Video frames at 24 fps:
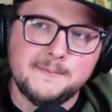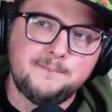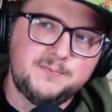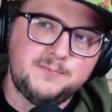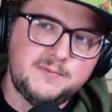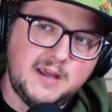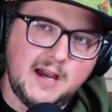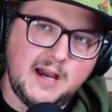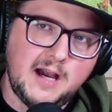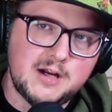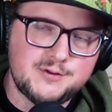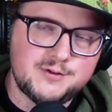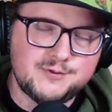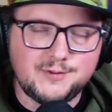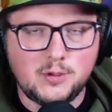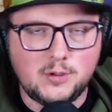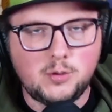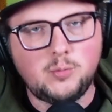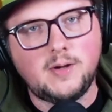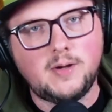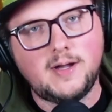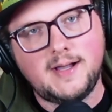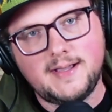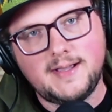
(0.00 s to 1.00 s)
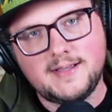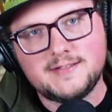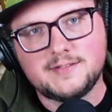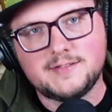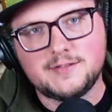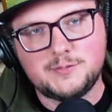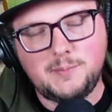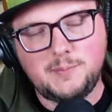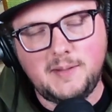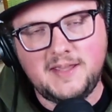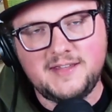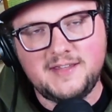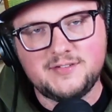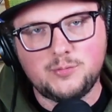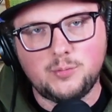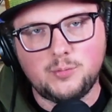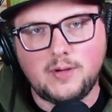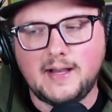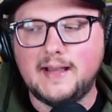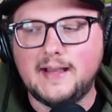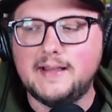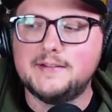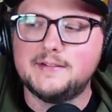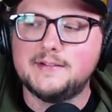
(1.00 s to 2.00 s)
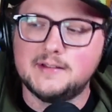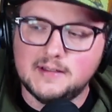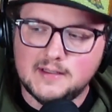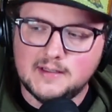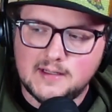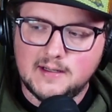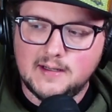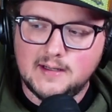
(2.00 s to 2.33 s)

Cash flow wise, space wise,